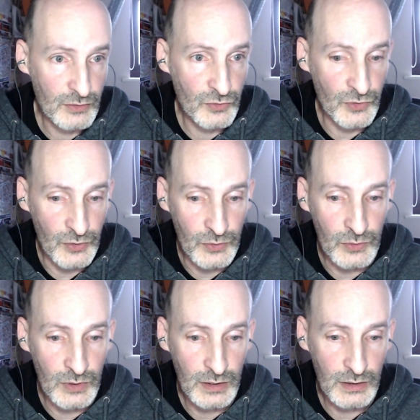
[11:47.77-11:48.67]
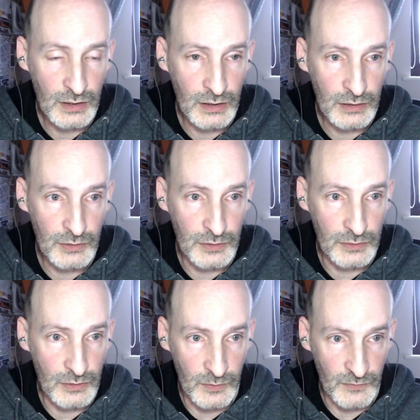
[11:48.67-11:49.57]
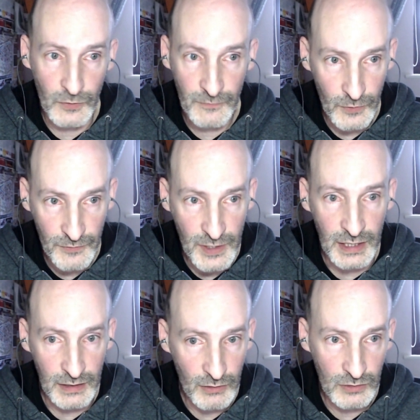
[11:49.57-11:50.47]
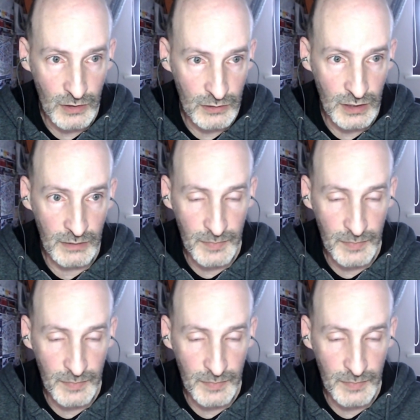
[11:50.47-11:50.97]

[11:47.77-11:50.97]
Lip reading: to 443 on the